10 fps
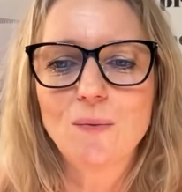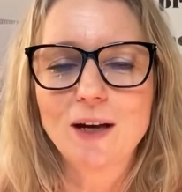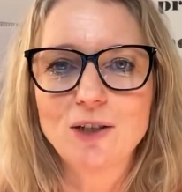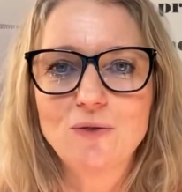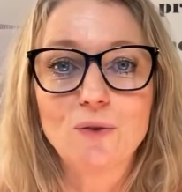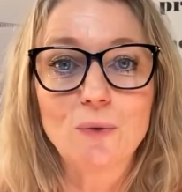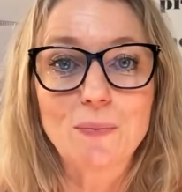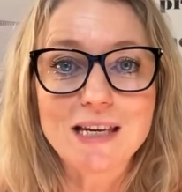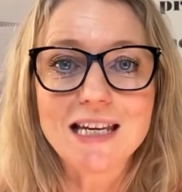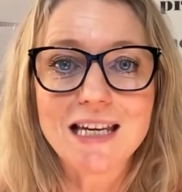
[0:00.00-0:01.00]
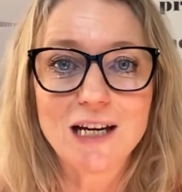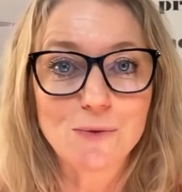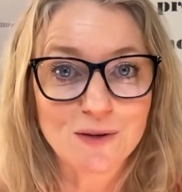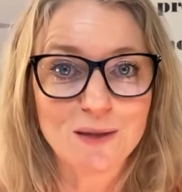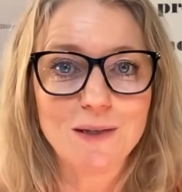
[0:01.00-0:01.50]
much for being here
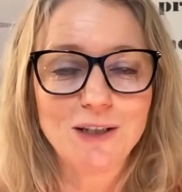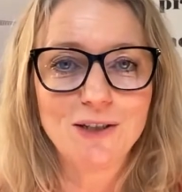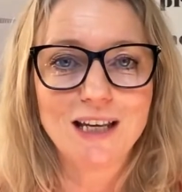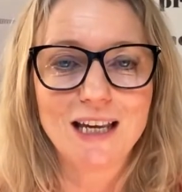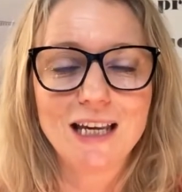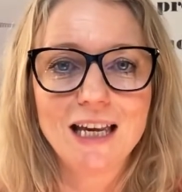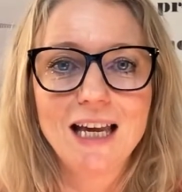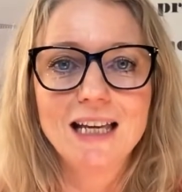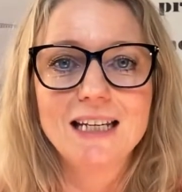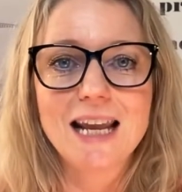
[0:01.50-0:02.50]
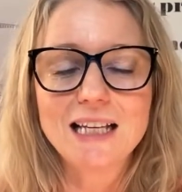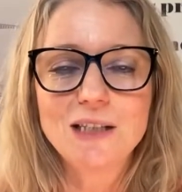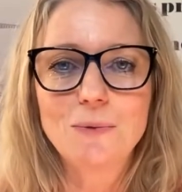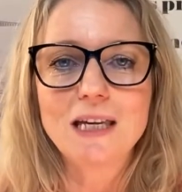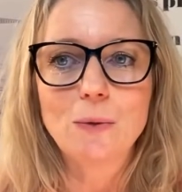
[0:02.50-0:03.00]
with me today.
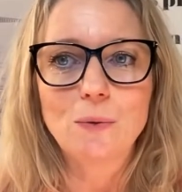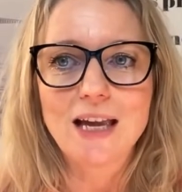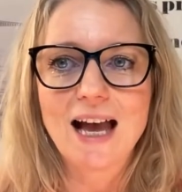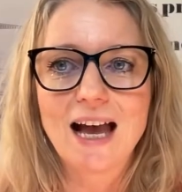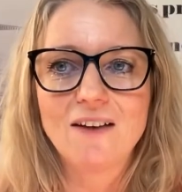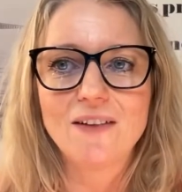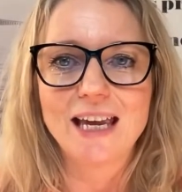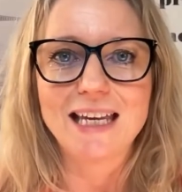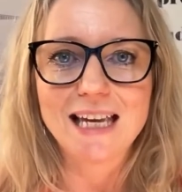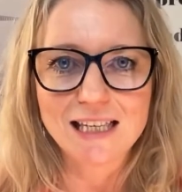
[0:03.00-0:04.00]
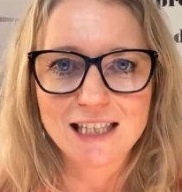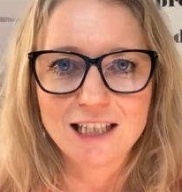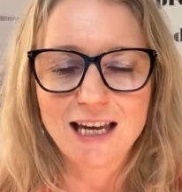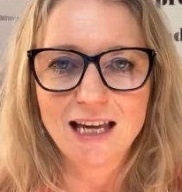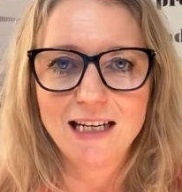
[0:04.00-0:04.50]
Next week, we have a guest
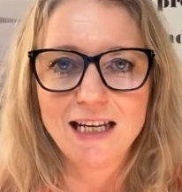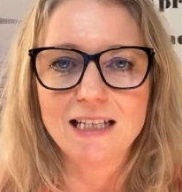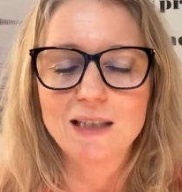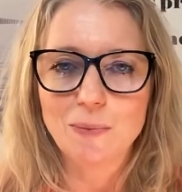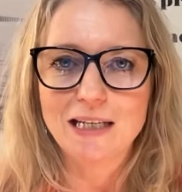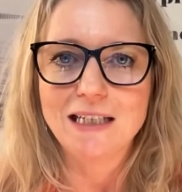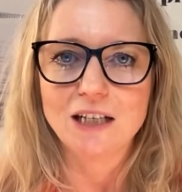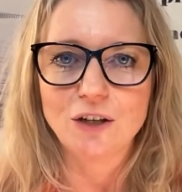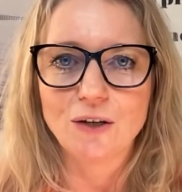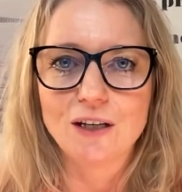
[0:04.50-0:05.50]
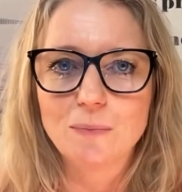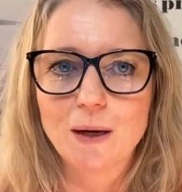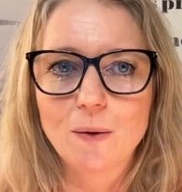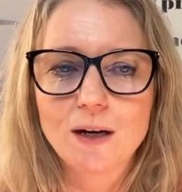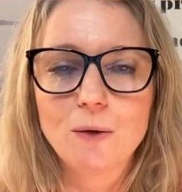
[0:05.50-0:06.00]
again. It's Benita
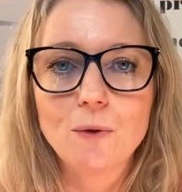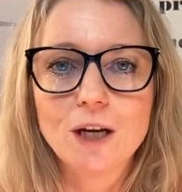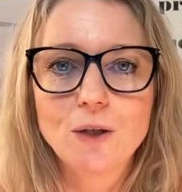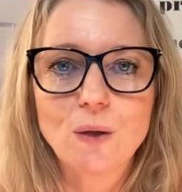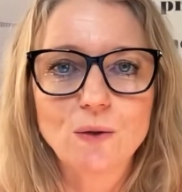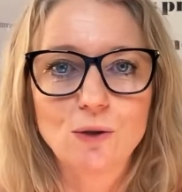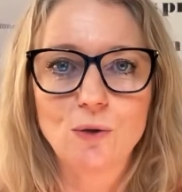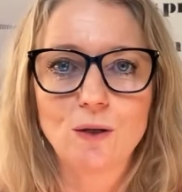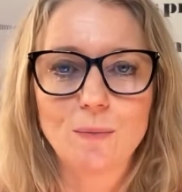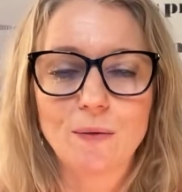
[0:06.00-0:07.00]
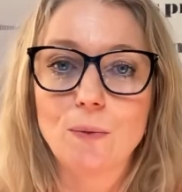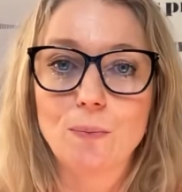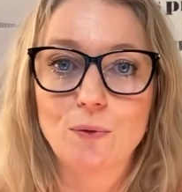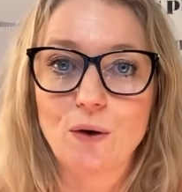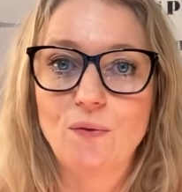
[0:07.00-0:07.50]
Königsbauer, and we are going to talk about the
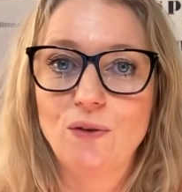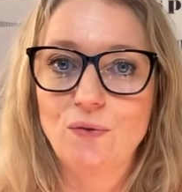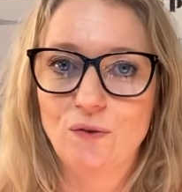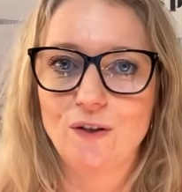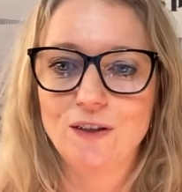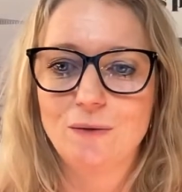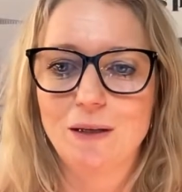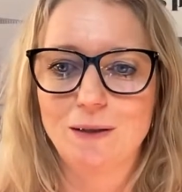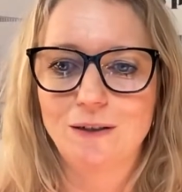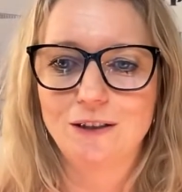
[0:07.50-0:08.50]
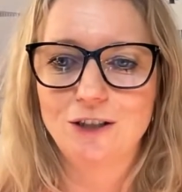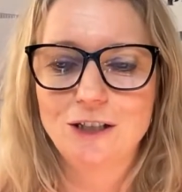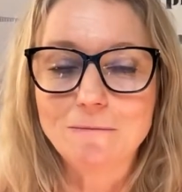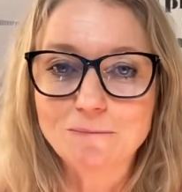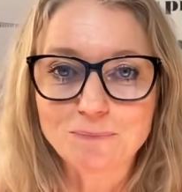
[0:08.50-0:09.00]
profit first
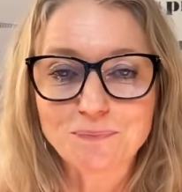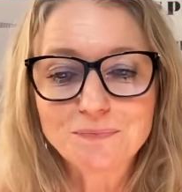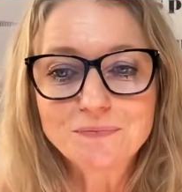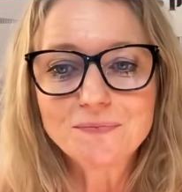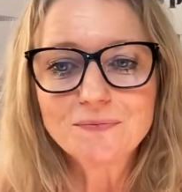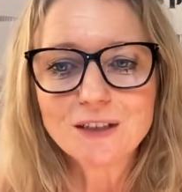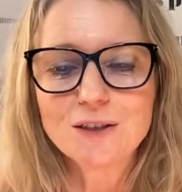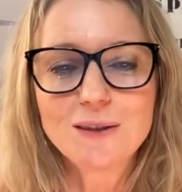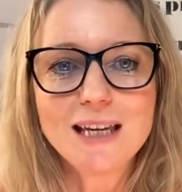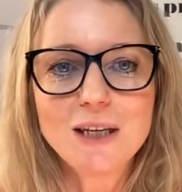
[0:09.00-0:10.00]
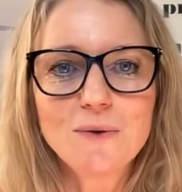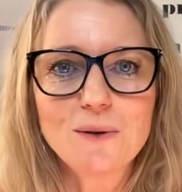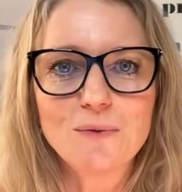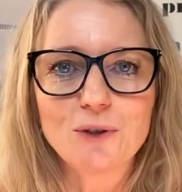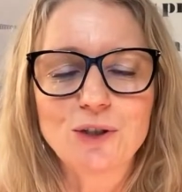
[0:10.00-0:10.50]
methodology. So thank you
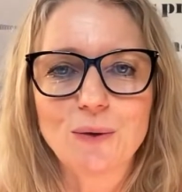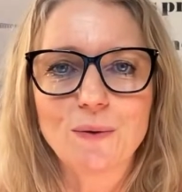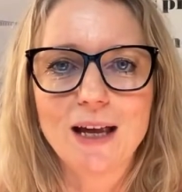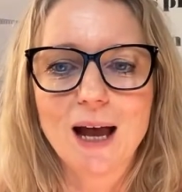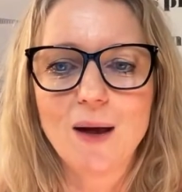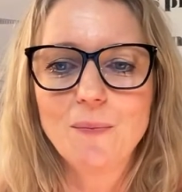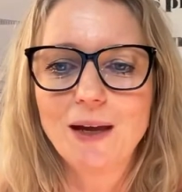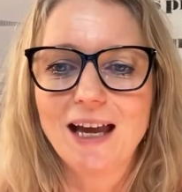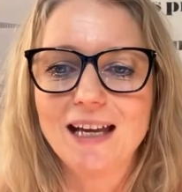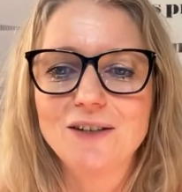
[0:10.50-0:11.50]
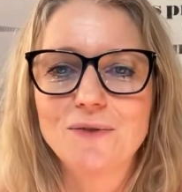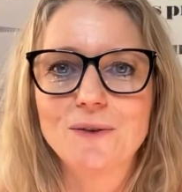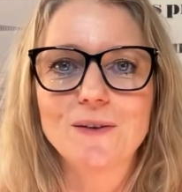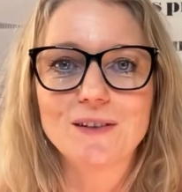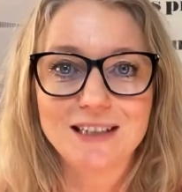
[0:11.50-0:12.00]
all for showing up and
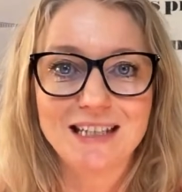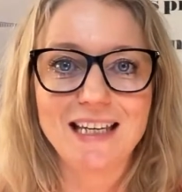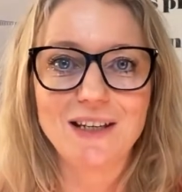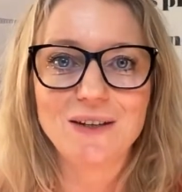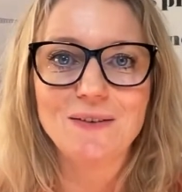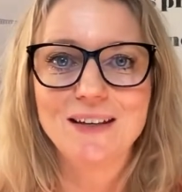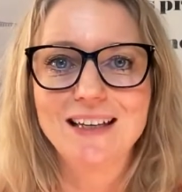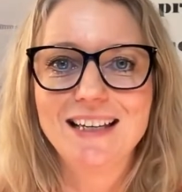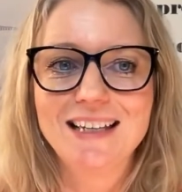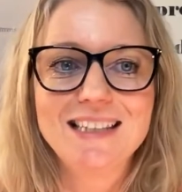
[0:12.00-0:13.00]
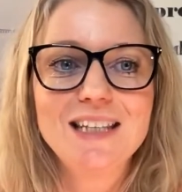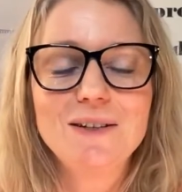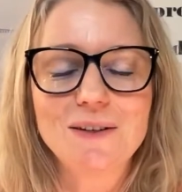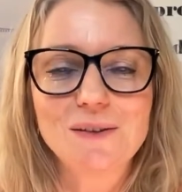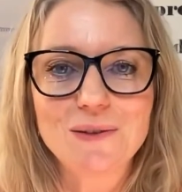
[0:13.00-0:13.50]
for seeing you
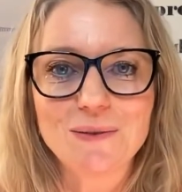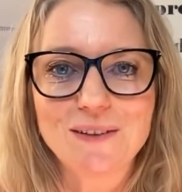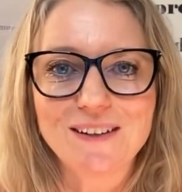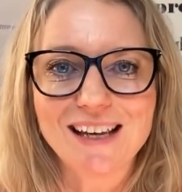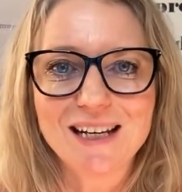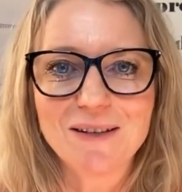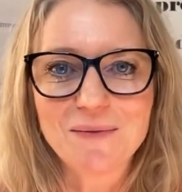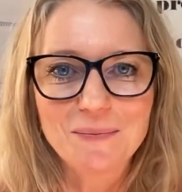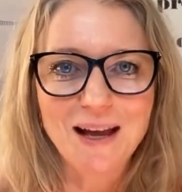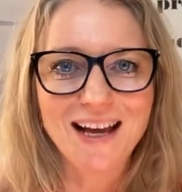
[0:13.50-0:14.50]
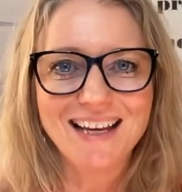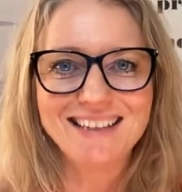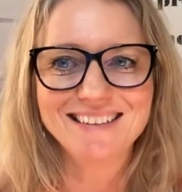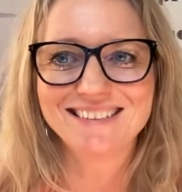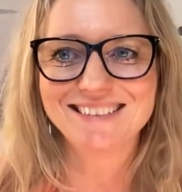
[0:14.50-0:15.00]
soon again. Bye.